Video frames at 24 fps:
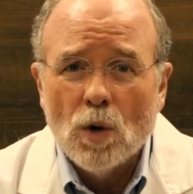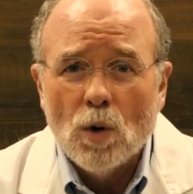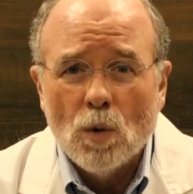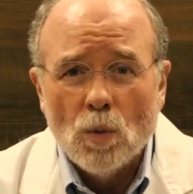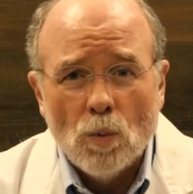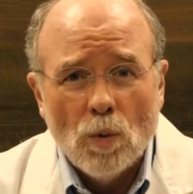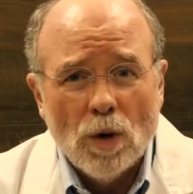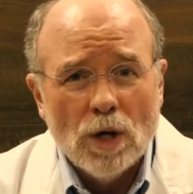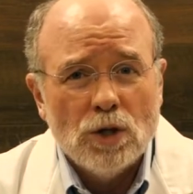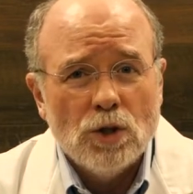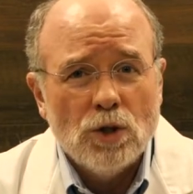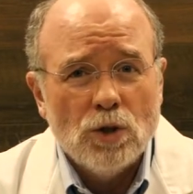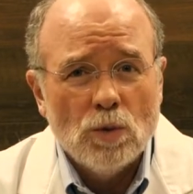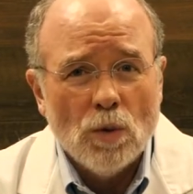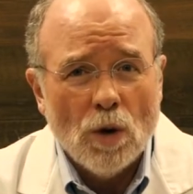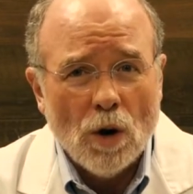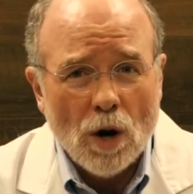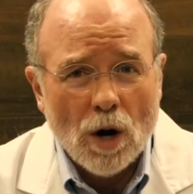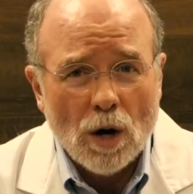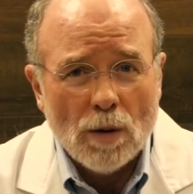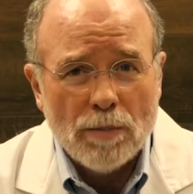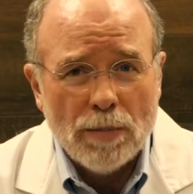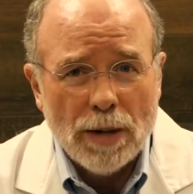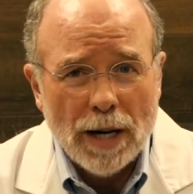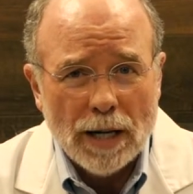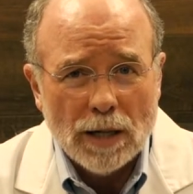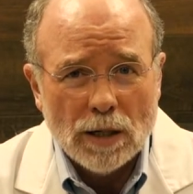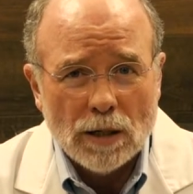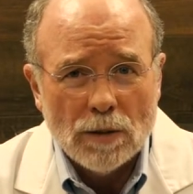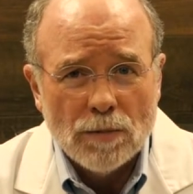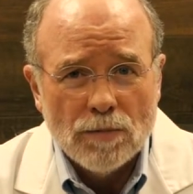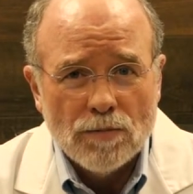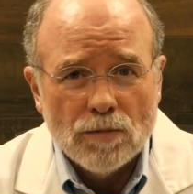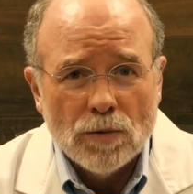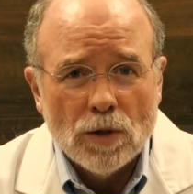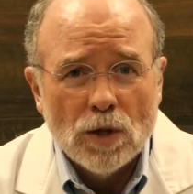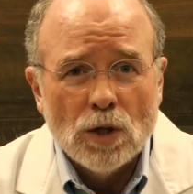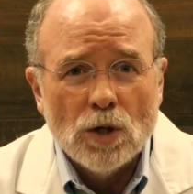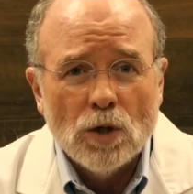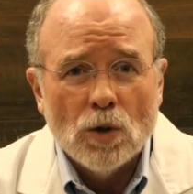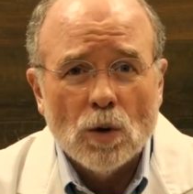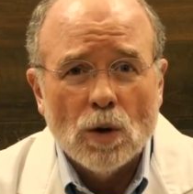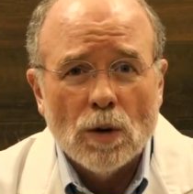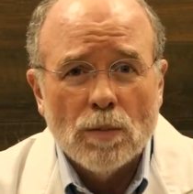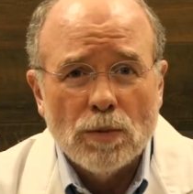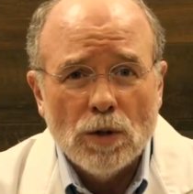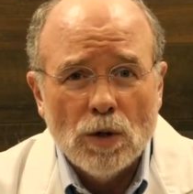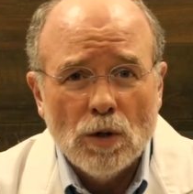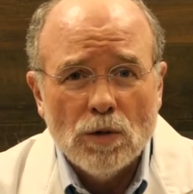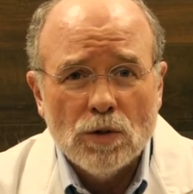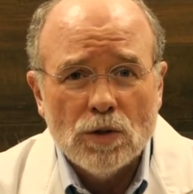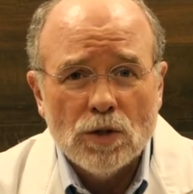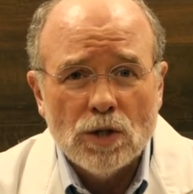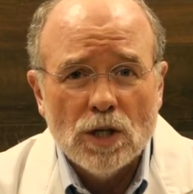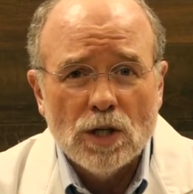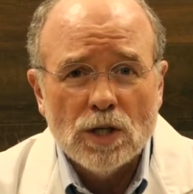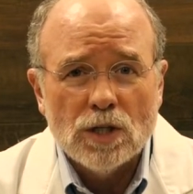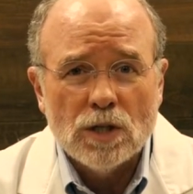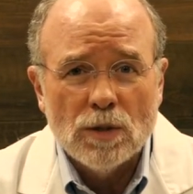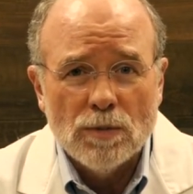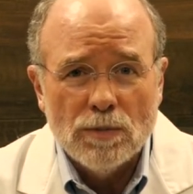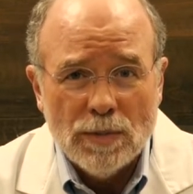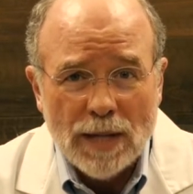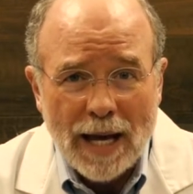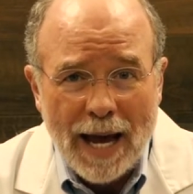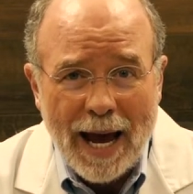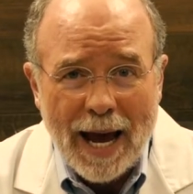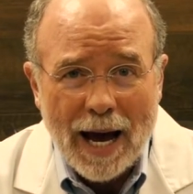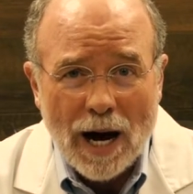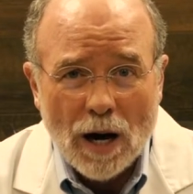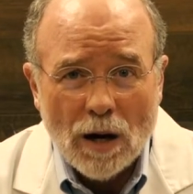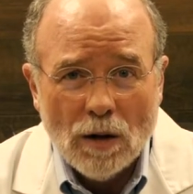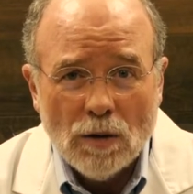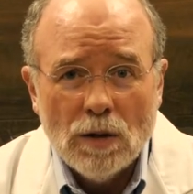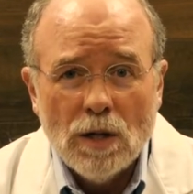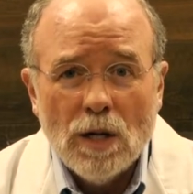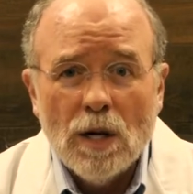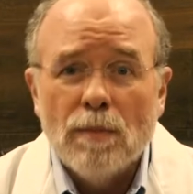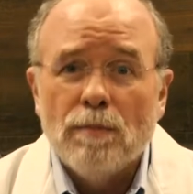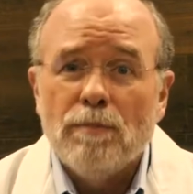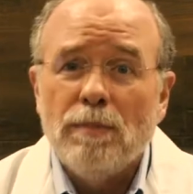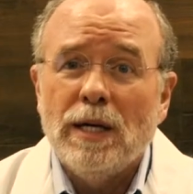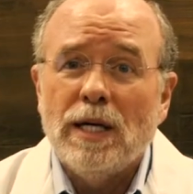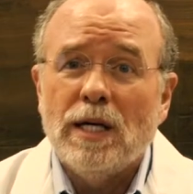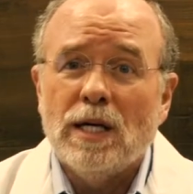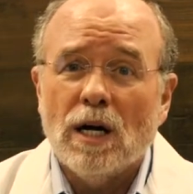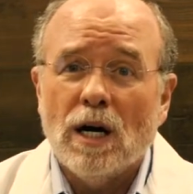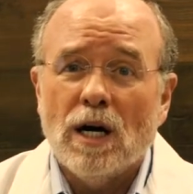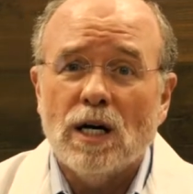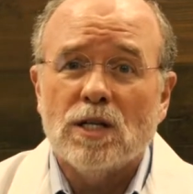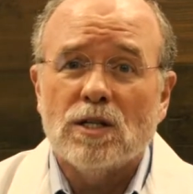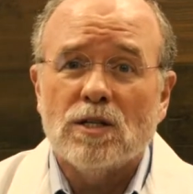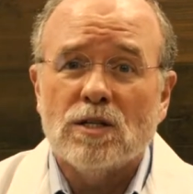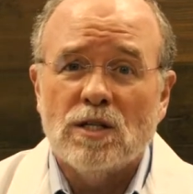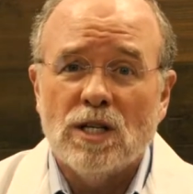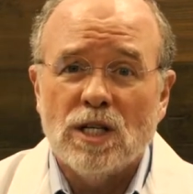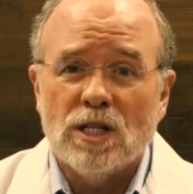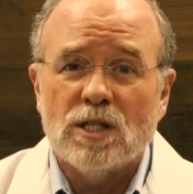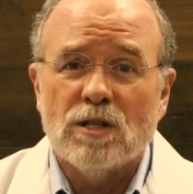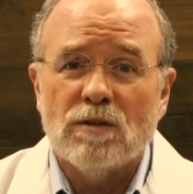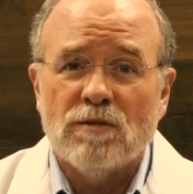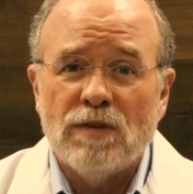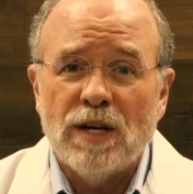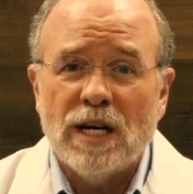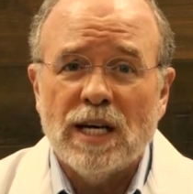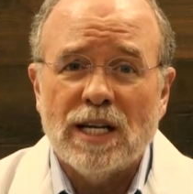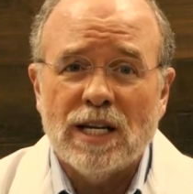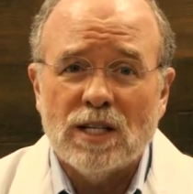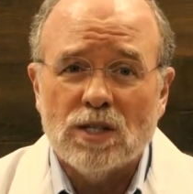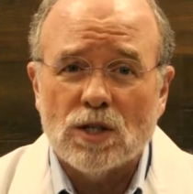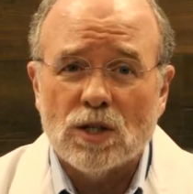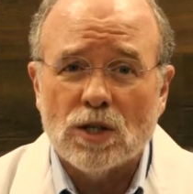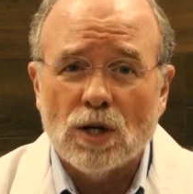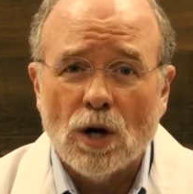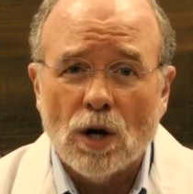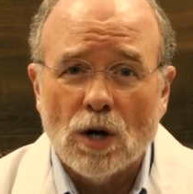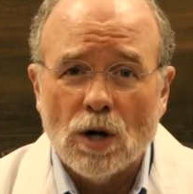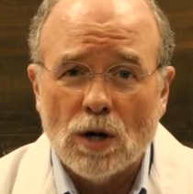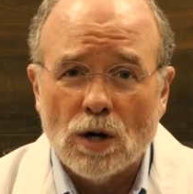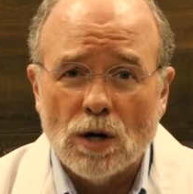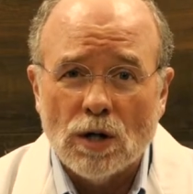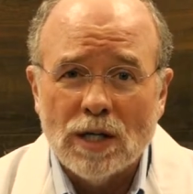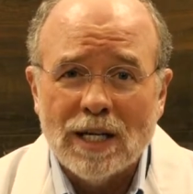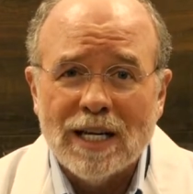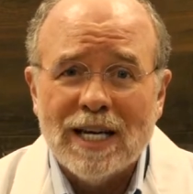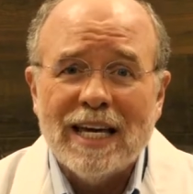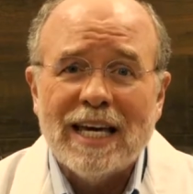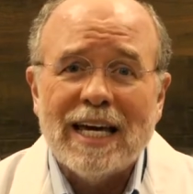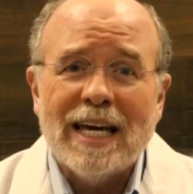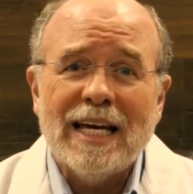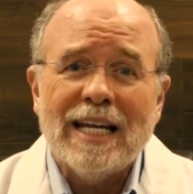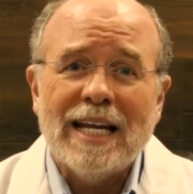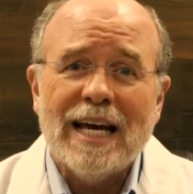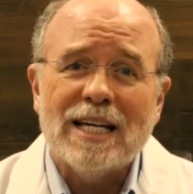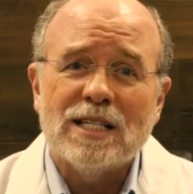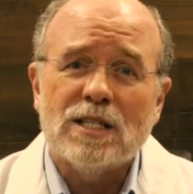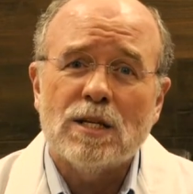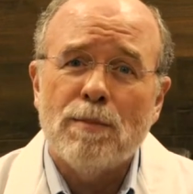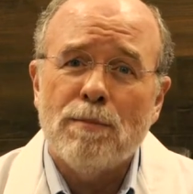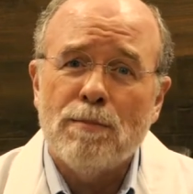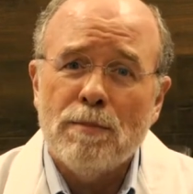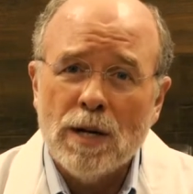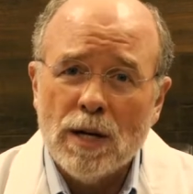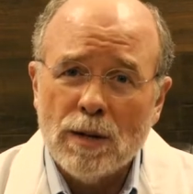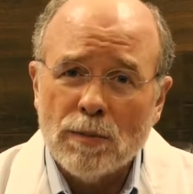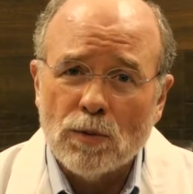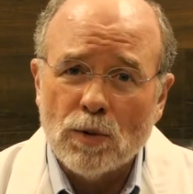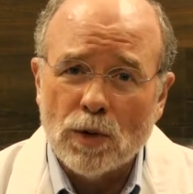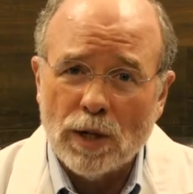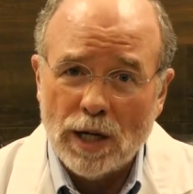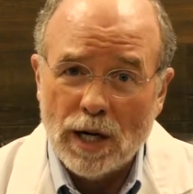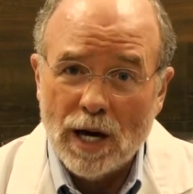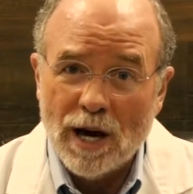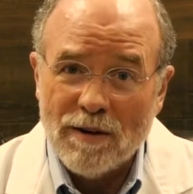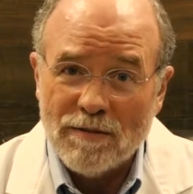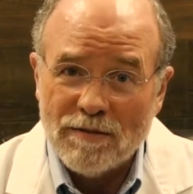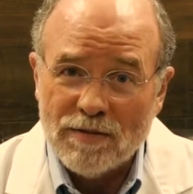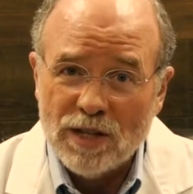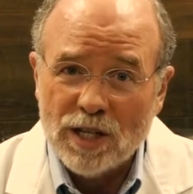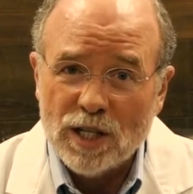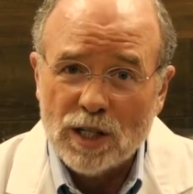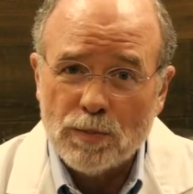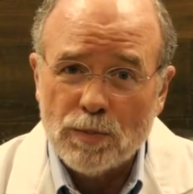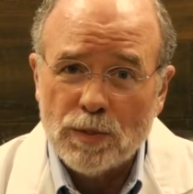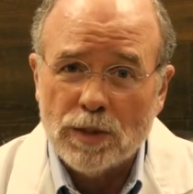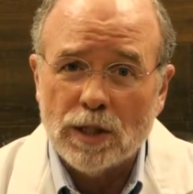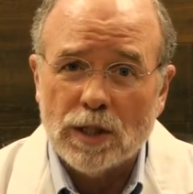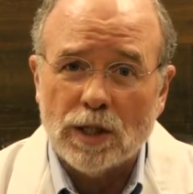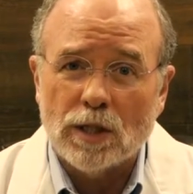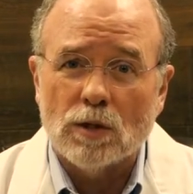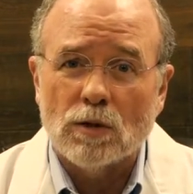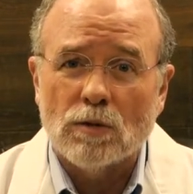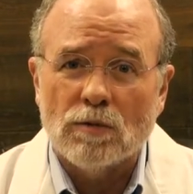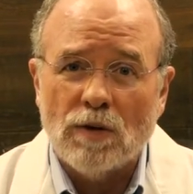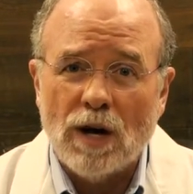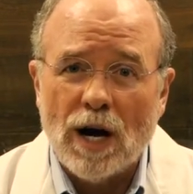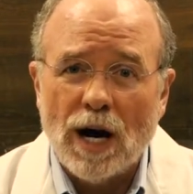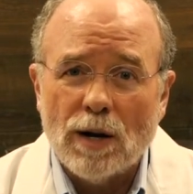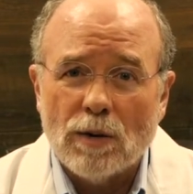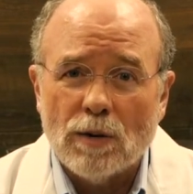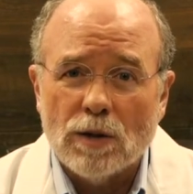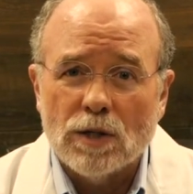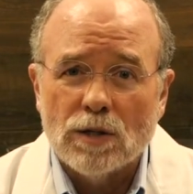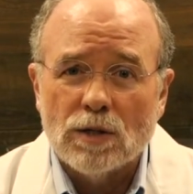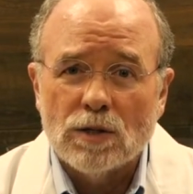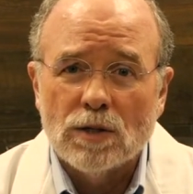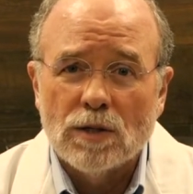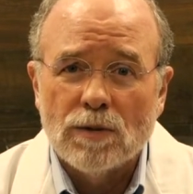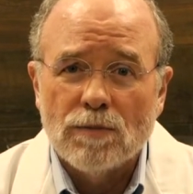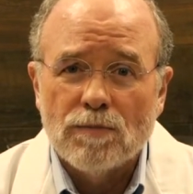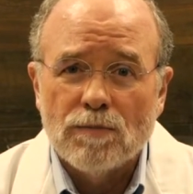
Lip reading: Once you are better, your immune system now, because this event has occurred, it has a memory of this particular virus.